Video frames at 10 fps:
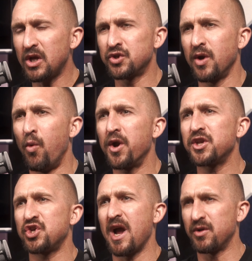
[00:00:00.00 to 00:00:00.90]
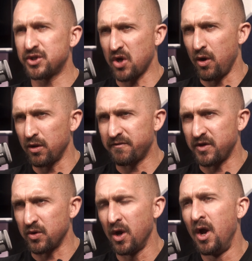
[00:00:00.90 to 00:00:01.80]
So I want to challenge all of
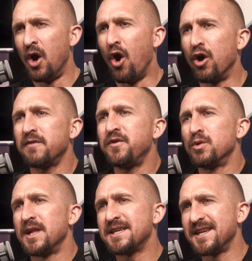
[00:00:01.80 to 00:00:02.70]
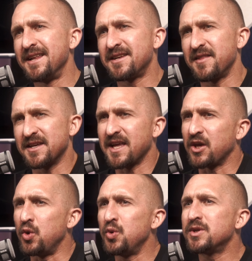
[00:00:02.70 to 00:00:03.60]
you, all of you listening to this. Like,
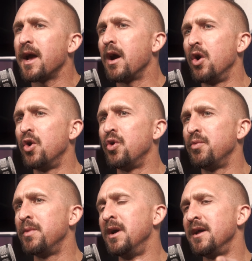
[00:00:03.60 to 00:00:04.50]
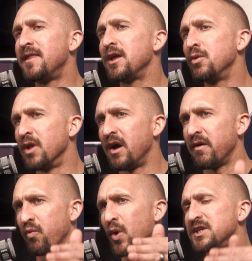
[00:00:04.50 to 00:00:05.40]
who's at home that you
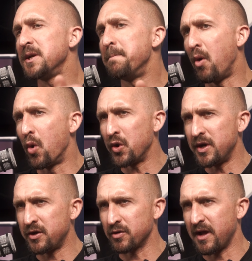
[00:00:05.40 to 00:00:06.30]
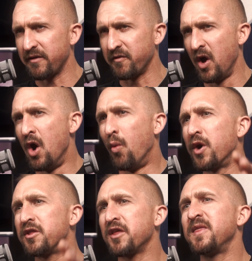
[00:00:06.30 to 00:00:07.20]
love? What's important in your life?
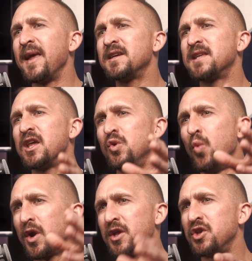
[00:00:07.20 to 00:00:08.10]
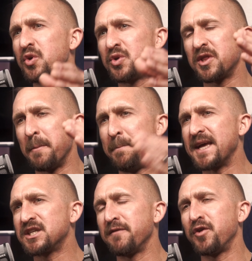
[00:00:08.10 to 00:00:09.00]
What are the things that you want to do to the
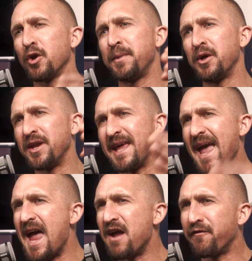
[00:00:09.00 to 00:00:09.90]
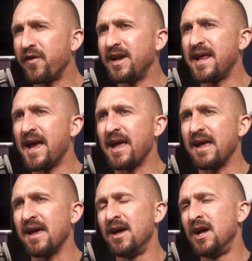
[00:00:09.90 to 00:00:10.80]
best of your ability every day?
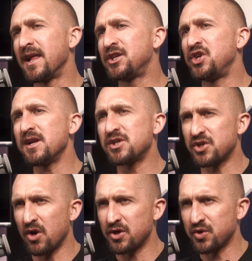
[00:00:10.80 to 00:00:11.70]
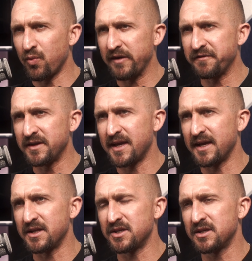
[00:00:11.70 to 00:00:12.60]
Like, chances are it's your wife and
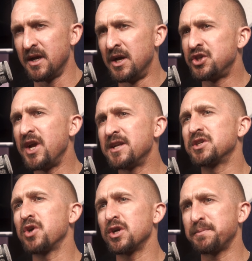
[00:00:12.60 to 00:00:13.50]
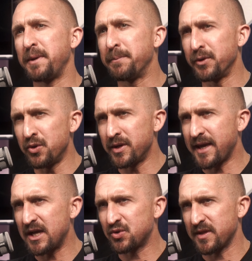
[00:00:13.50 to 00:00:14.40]
kids. Chances are it's people you
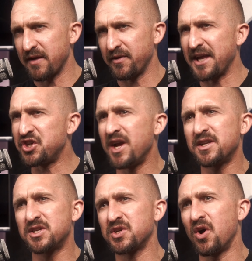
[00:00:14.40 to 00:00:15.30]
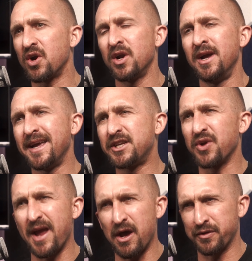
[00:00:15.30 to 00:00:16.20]
engage with every day. Chances are it's your
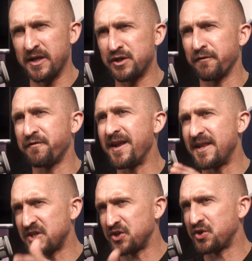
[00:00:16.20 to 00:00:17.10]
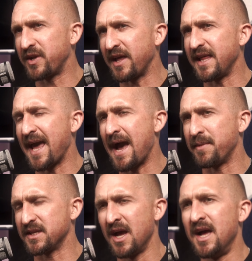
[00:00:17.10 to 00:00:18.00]
health, it's your fitness, it's your daily
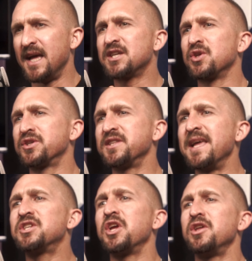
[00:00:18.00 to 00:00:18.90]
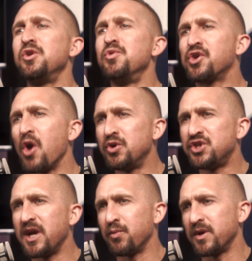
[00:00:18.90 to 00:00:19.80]
habits. It's those things that you
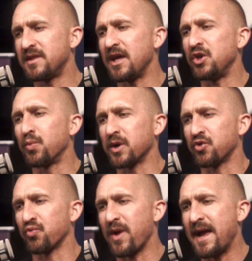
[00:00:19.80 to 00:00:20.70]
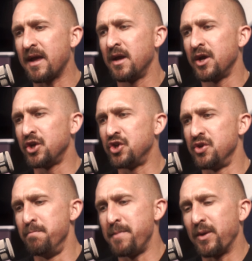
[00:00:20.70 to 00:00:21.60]
negotiate with that you regret
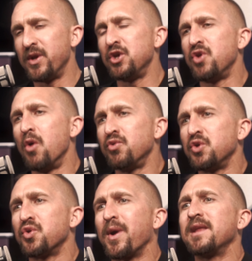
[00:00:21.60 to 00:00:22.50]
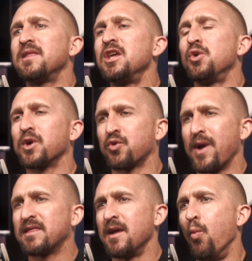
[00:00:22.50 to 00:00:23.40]
when you don't do the right thing, you
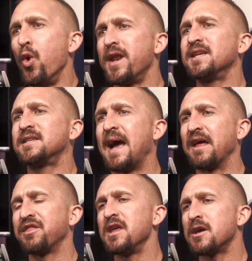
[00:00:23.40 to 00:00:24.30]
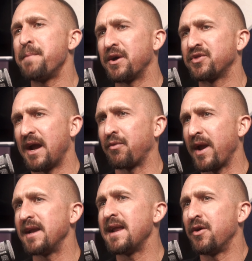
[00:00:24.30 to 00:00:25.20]
regret them. What is that? Think about that
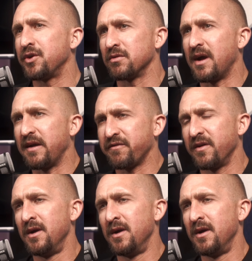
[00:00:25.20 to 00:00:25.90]
right now in your life.